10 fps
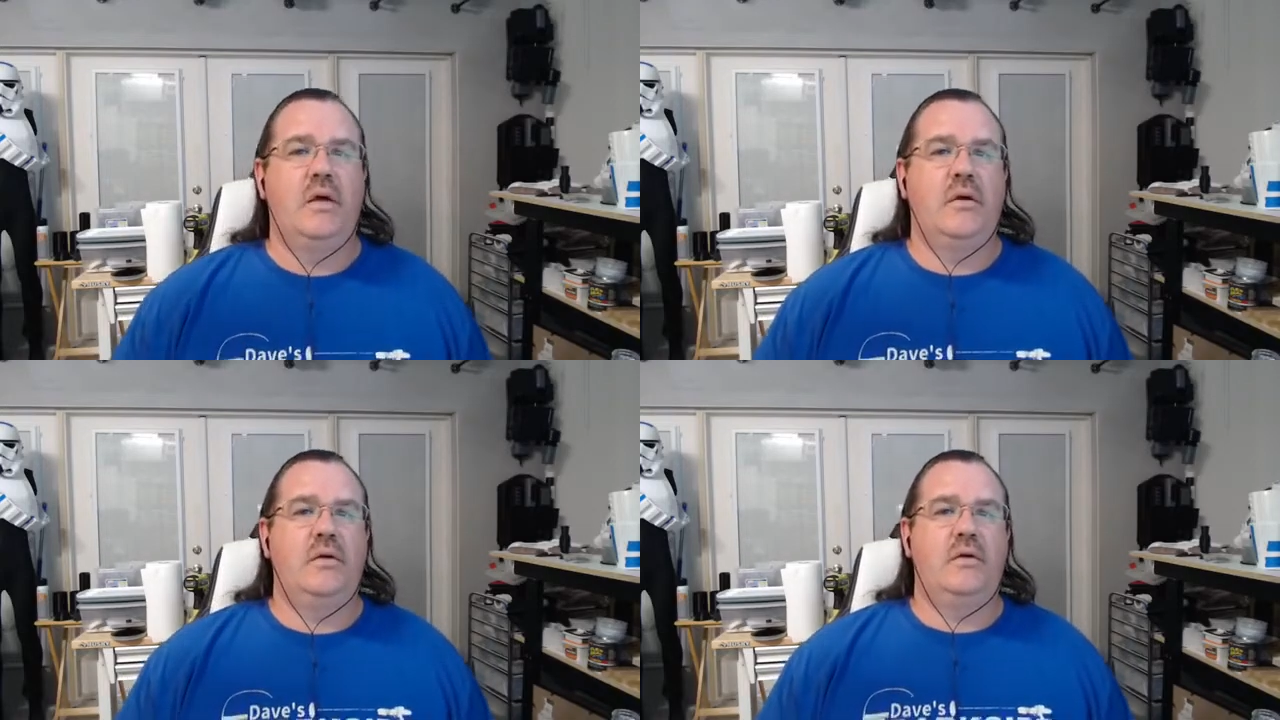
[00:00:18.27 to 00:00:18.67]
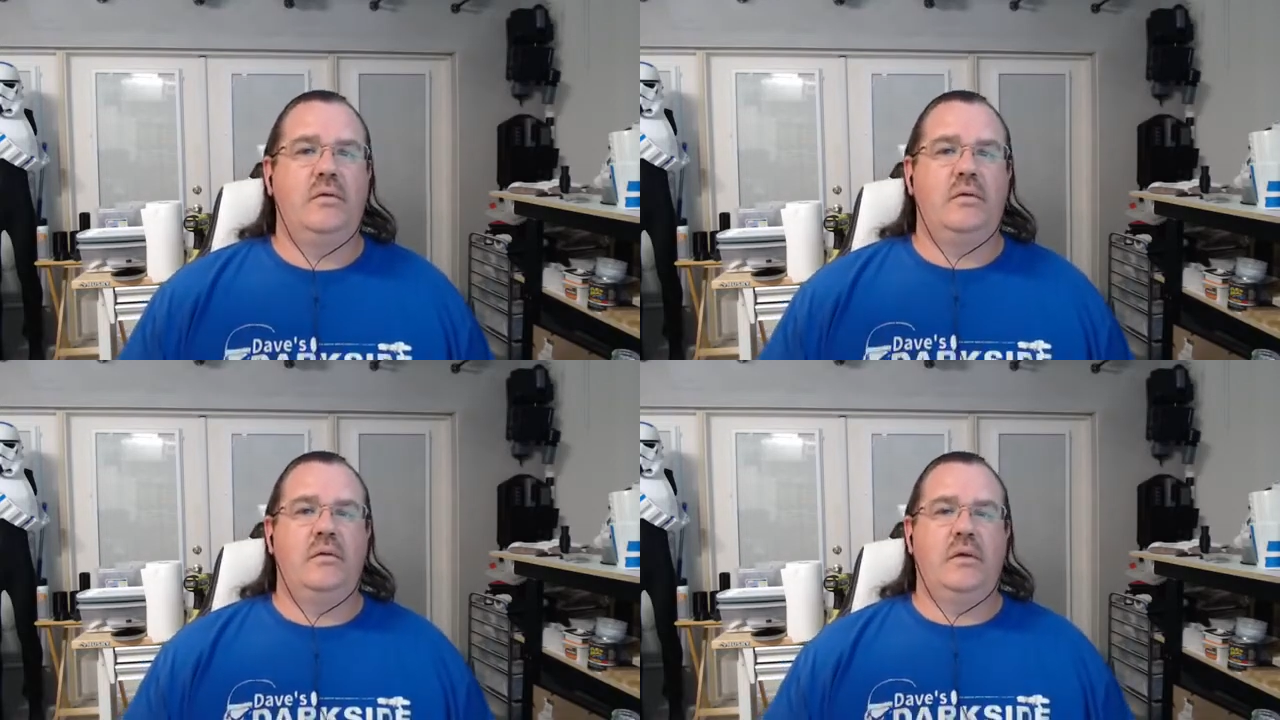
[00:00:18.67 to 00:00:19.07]
We're going to
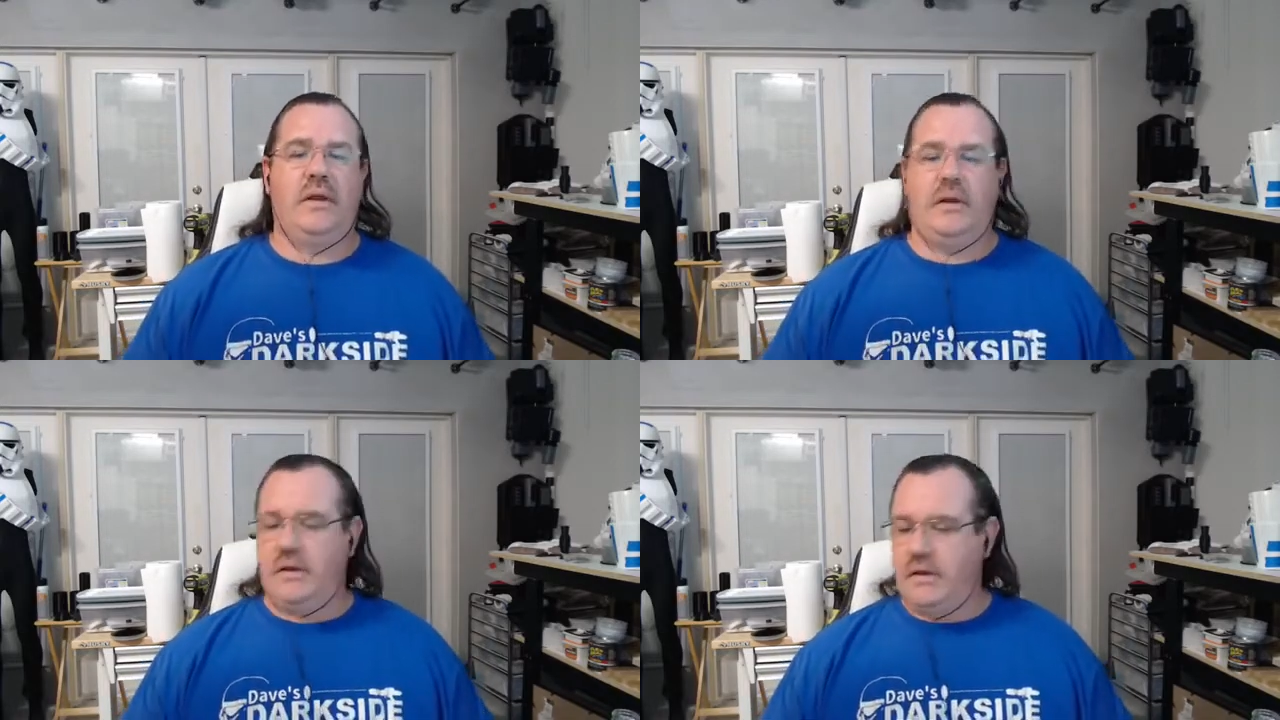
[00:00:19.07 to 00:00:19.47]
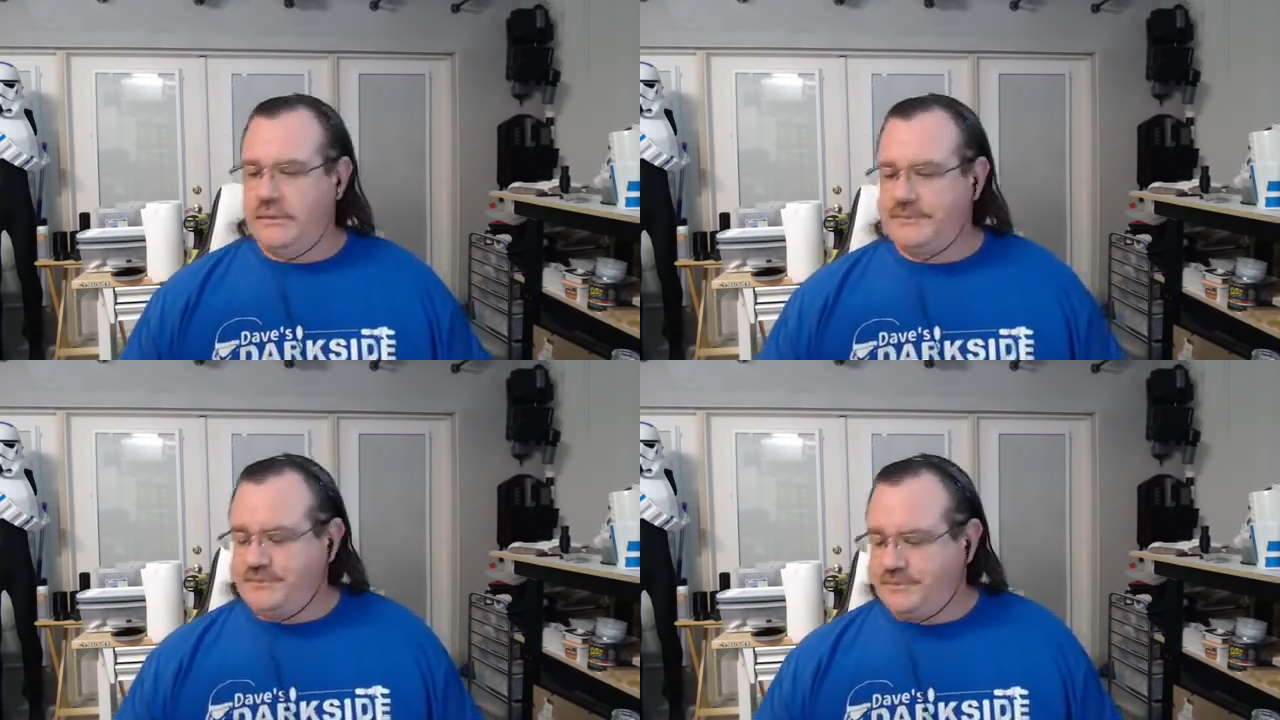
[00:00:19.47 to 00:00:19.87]
do
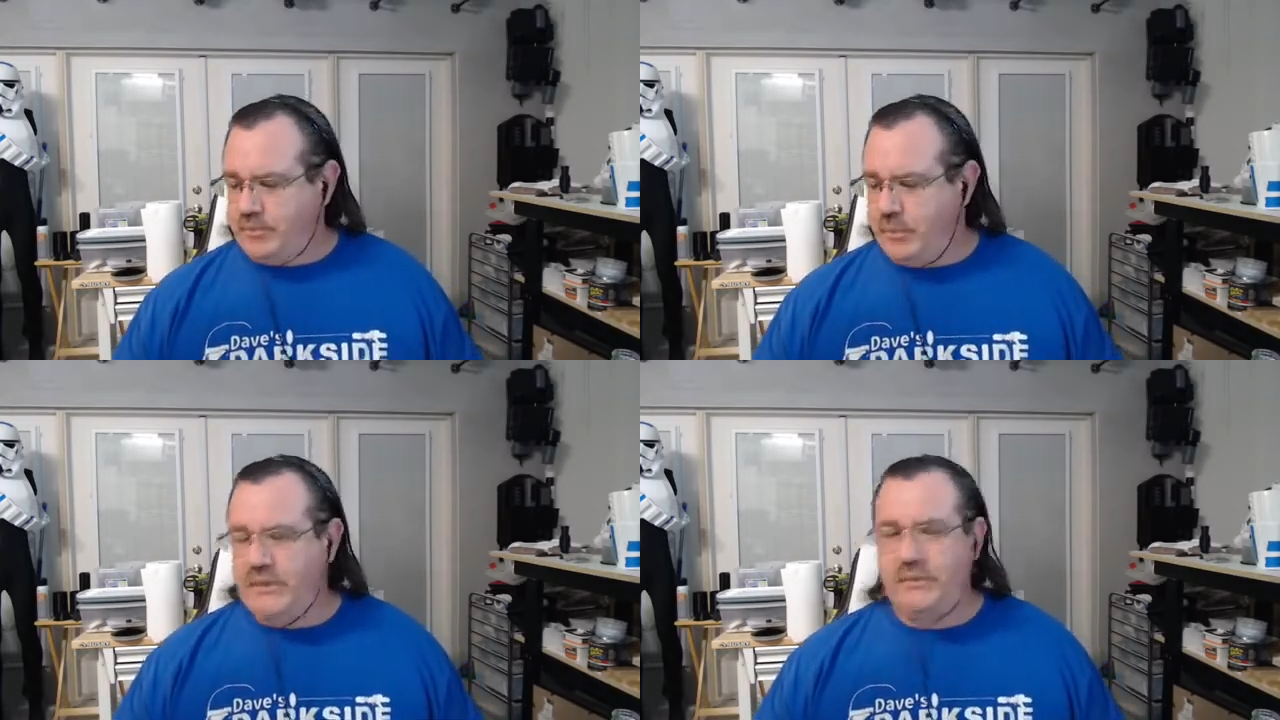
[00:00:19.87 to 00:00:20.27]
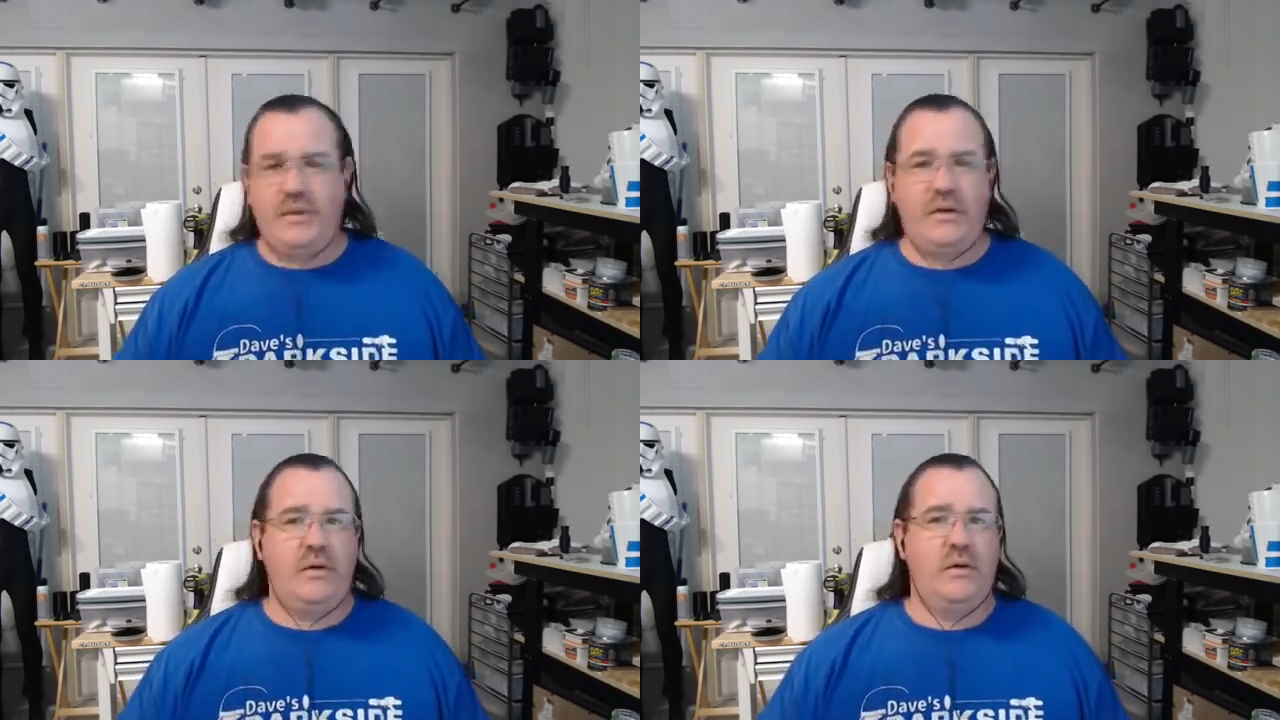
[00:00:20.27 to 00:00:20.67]
a build
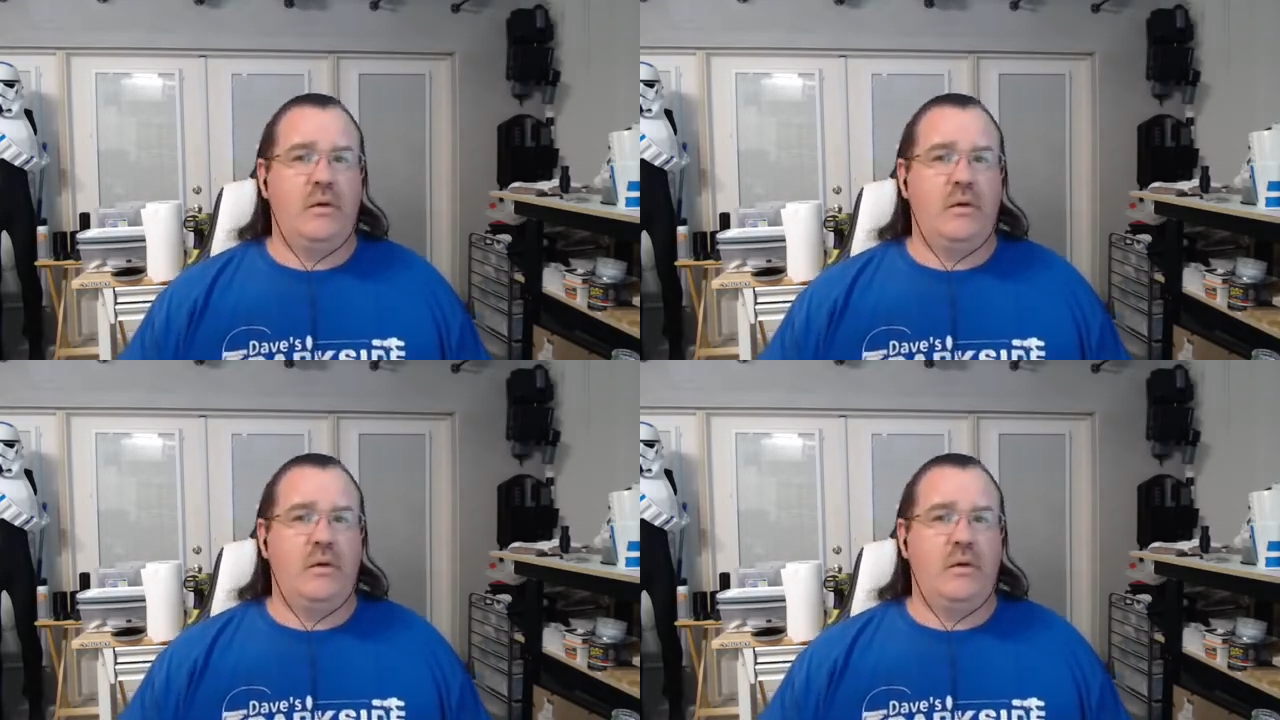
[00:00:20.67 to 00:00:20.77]
video